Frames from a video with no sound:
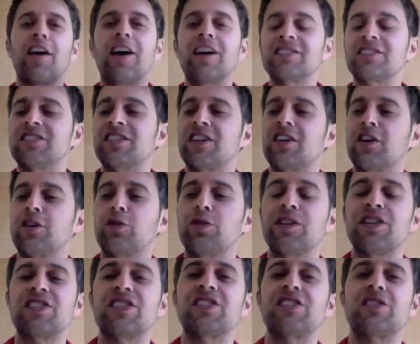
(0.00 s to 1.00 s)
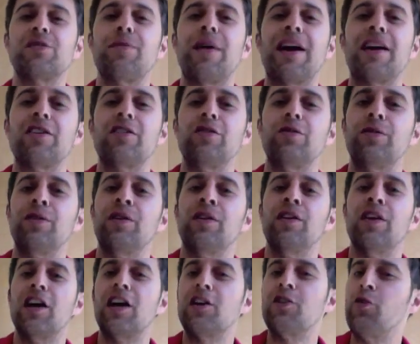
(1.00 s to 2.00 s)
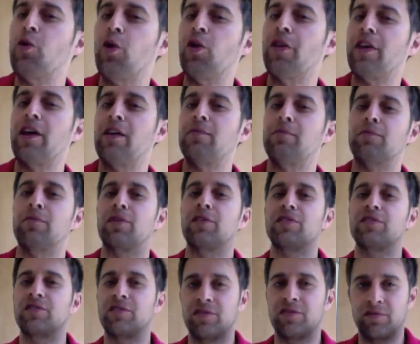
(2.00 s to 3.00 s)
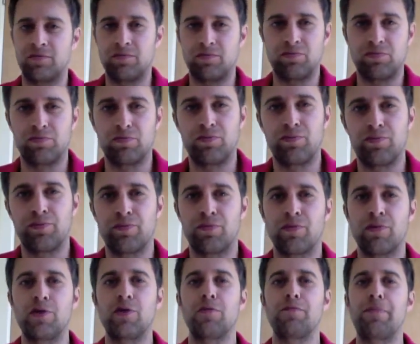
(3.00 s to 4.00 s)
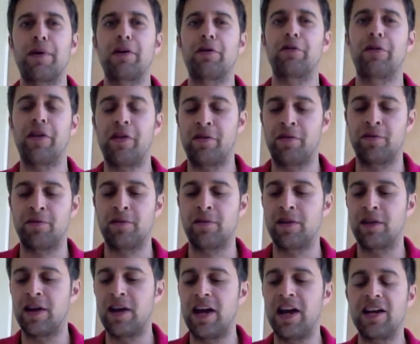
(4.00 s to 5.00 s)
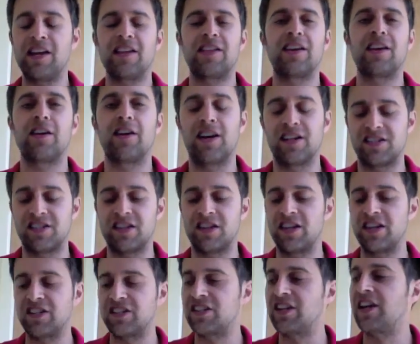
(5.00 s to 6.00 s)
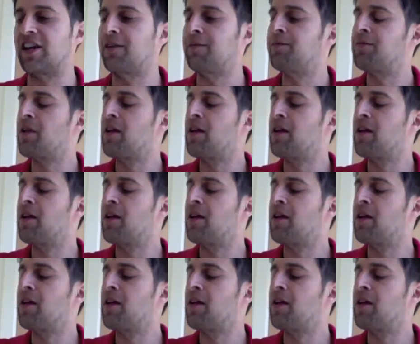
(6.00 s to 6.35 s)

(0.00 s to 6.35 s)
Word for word: caustic criticism at you. Ignore them because you're better than anything caustic they say.